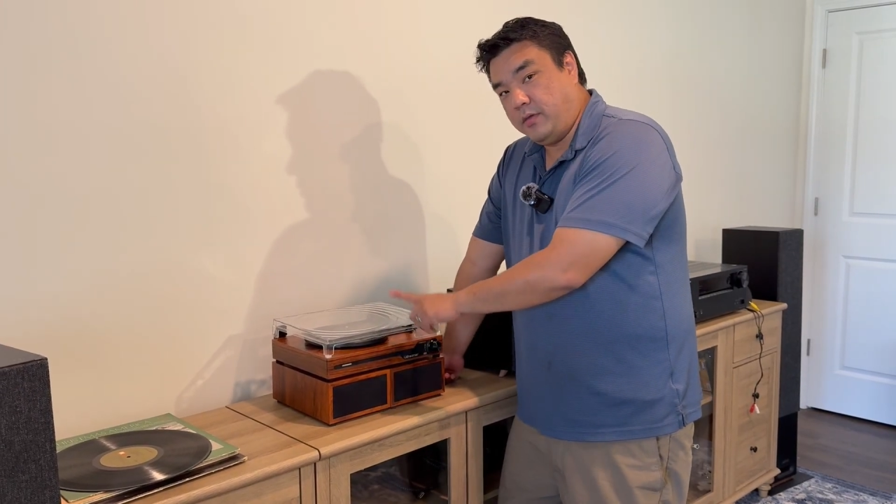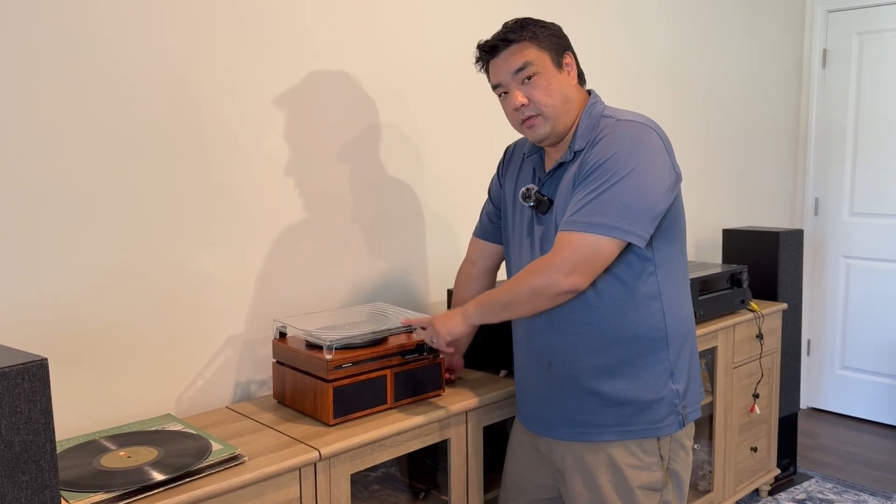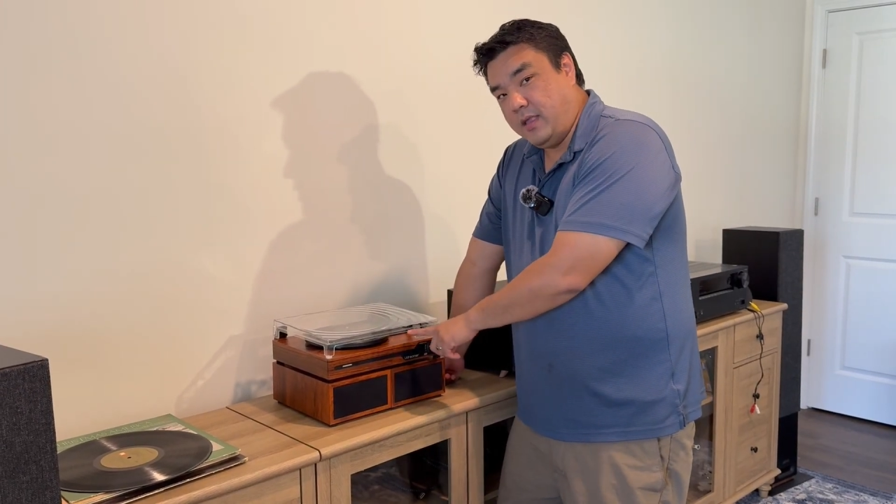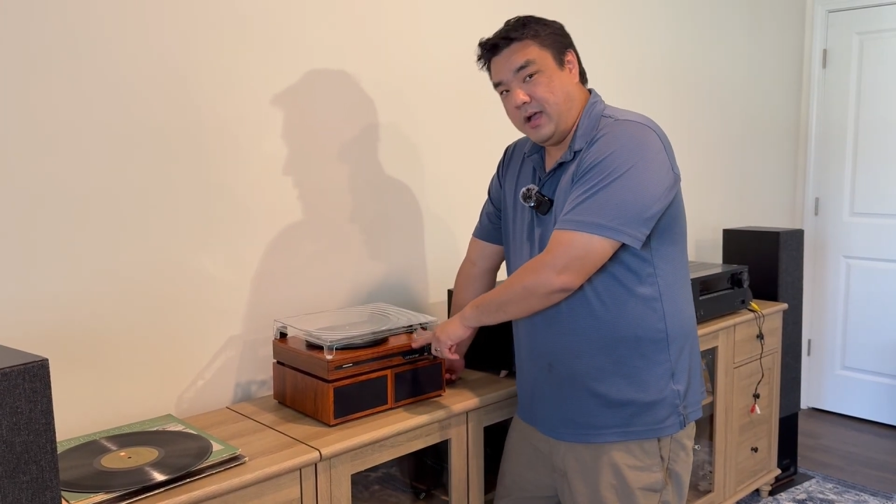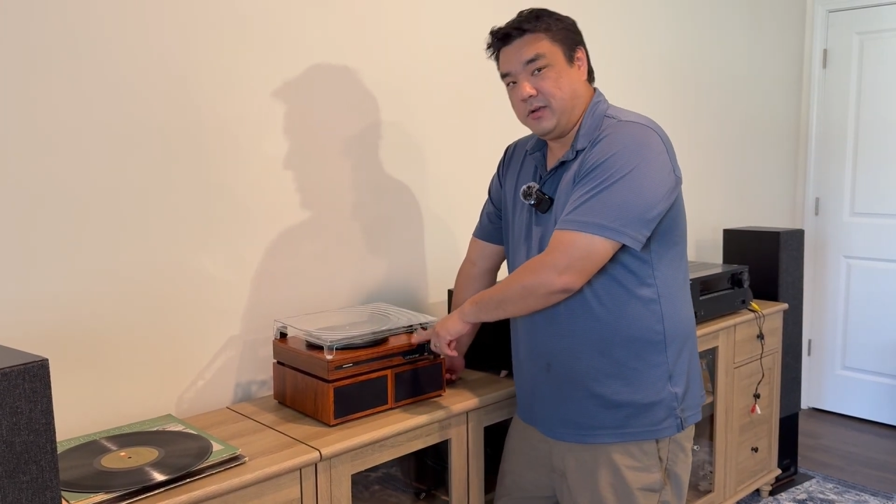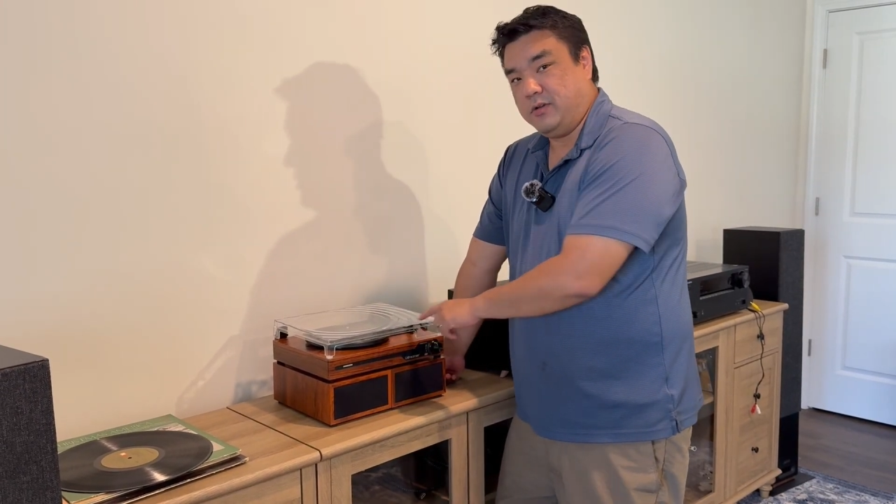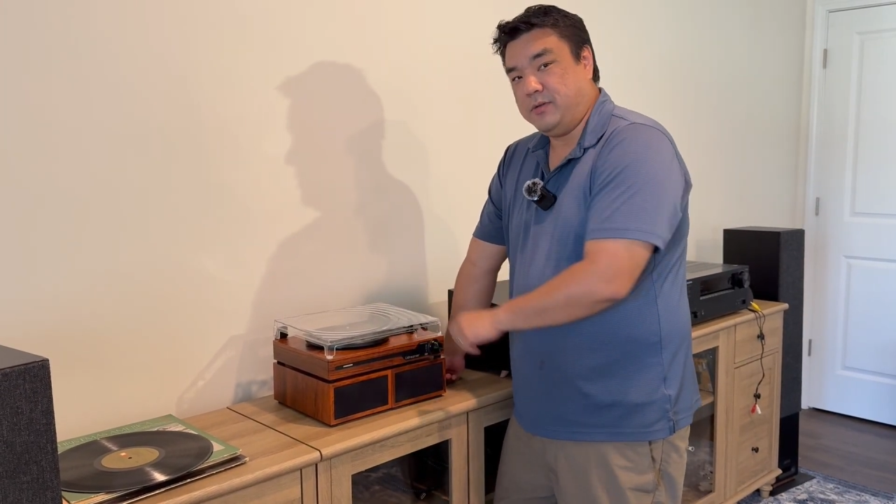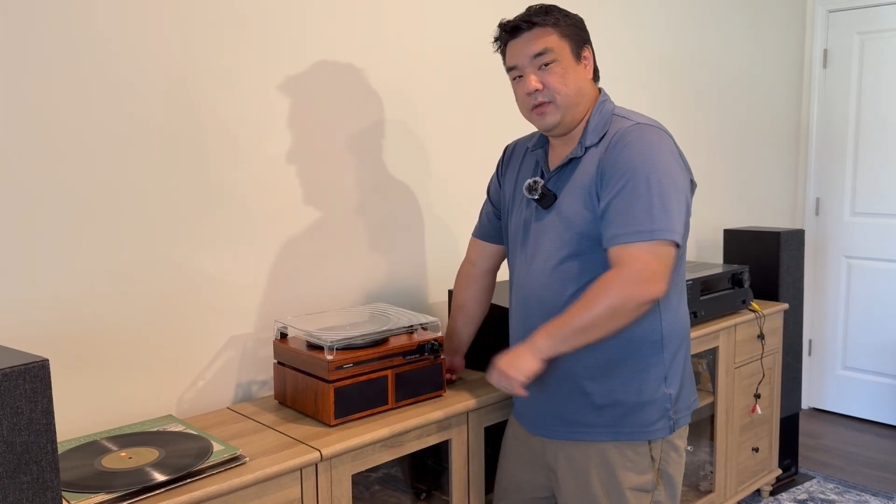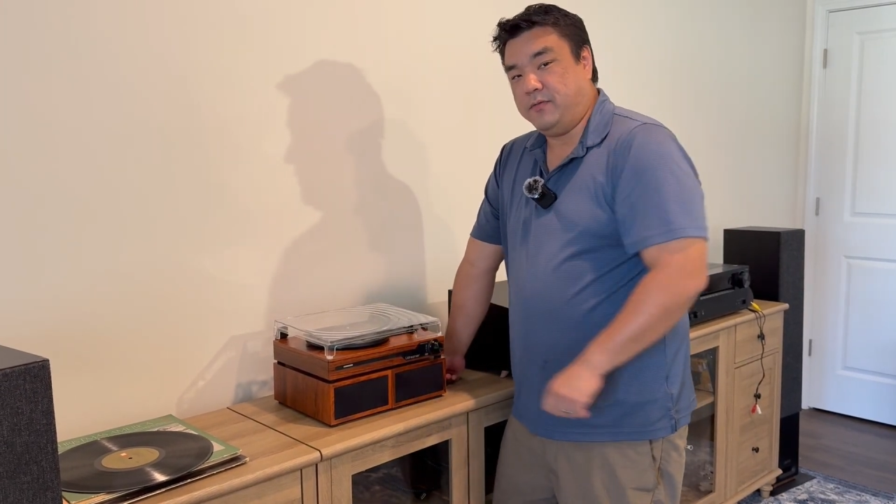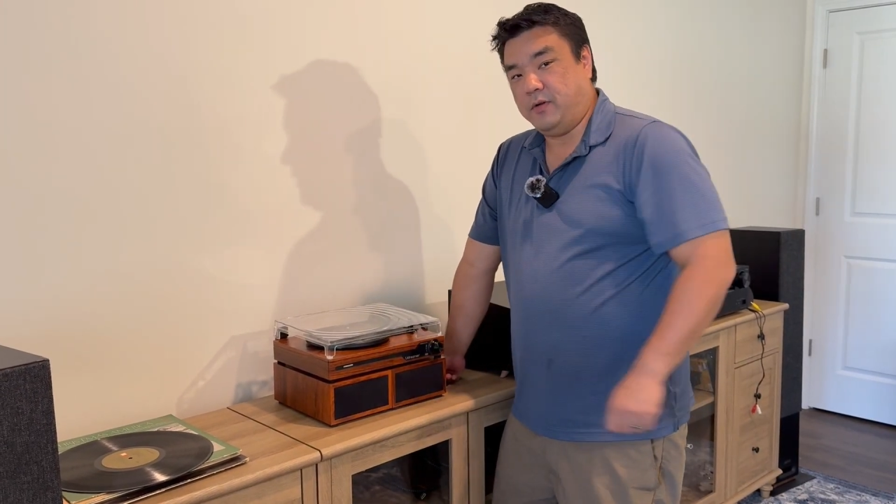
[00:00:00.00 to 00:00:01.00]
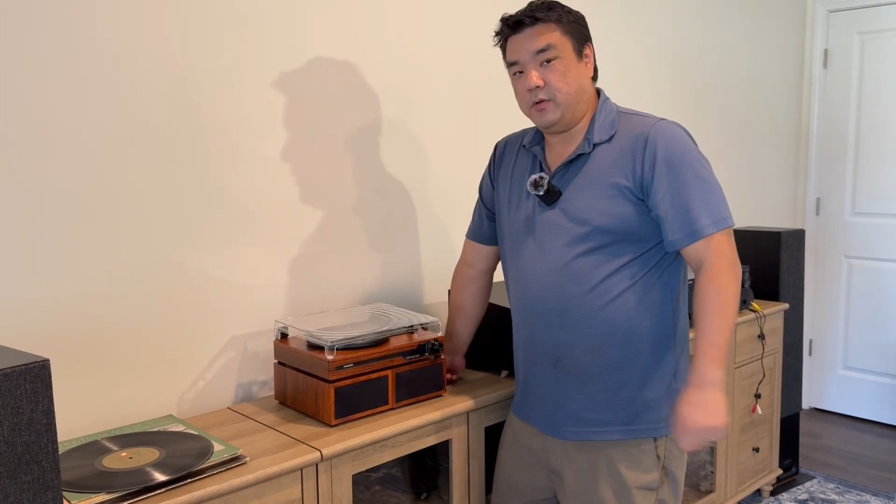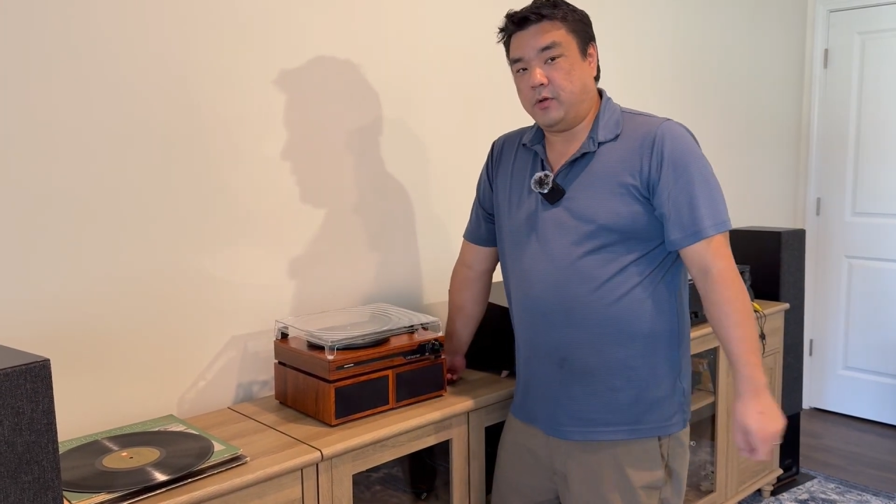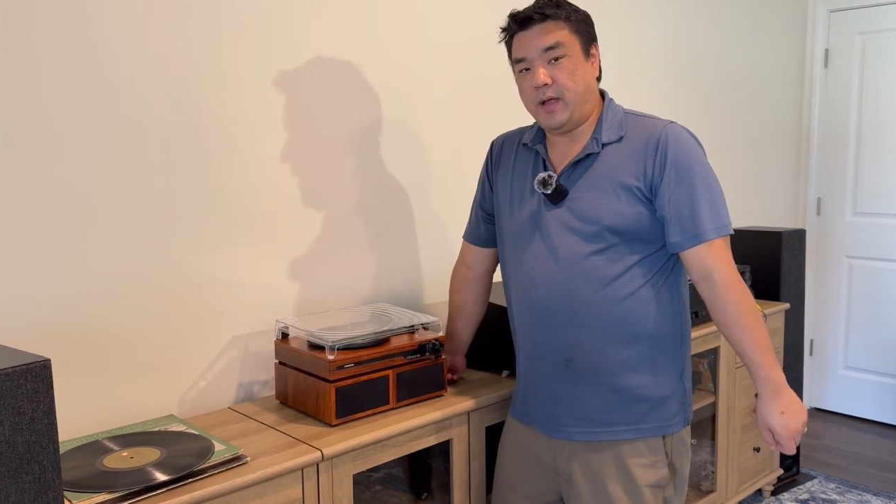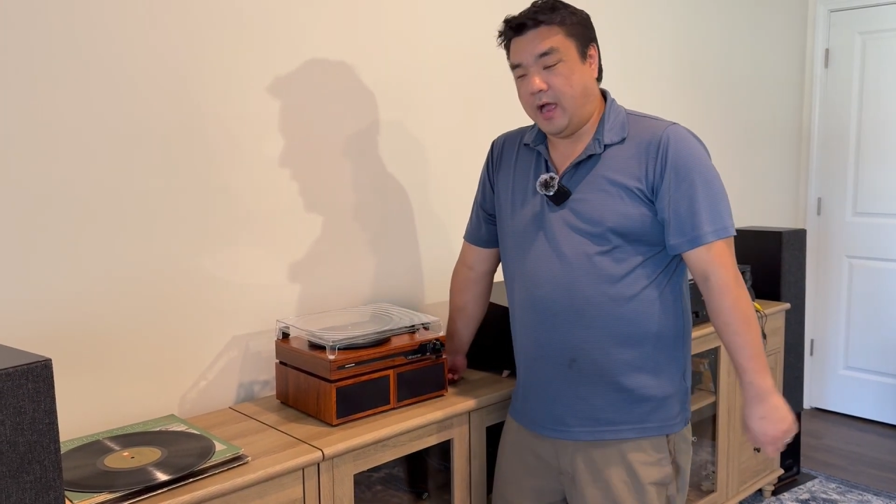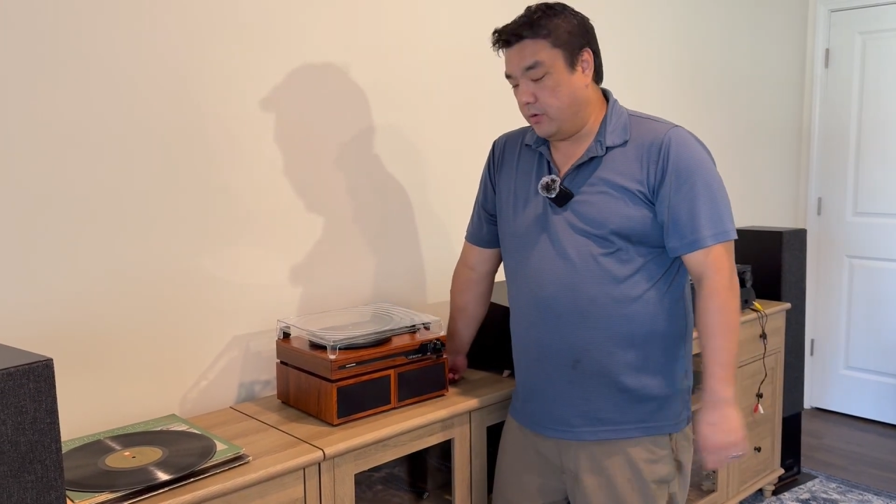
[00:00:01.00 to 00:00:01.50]
This is not going to be
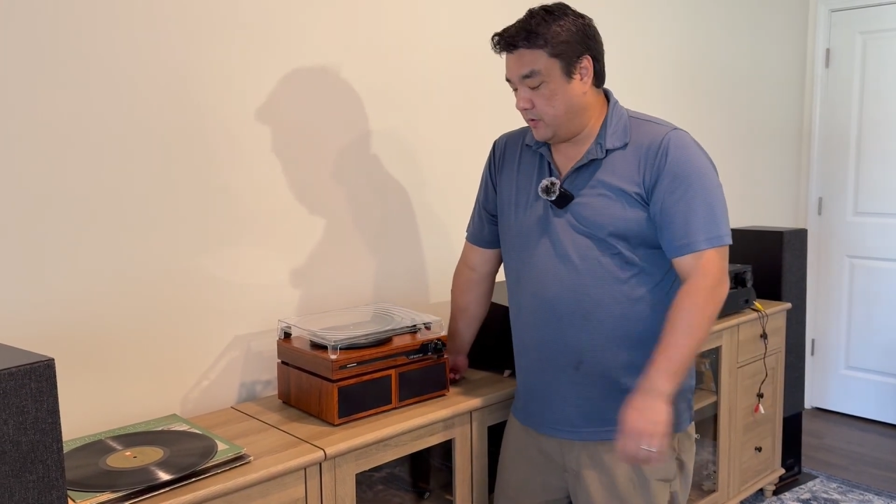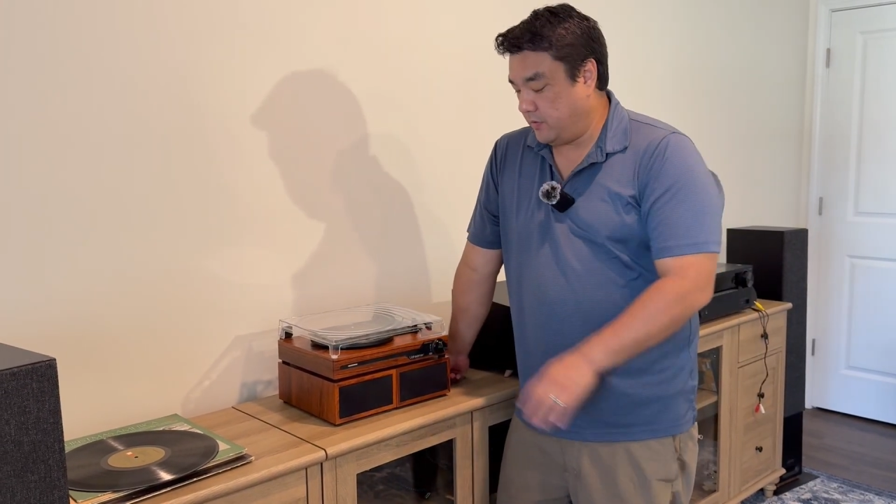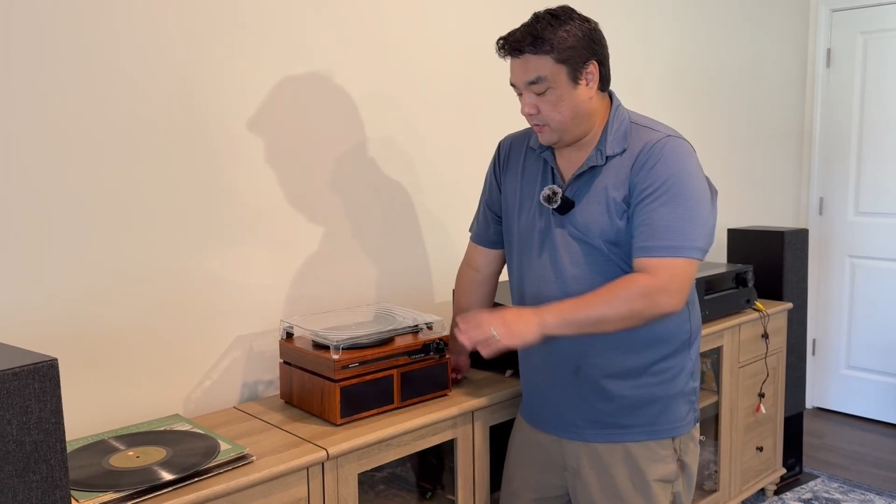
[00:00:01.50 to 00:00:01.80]
phono out.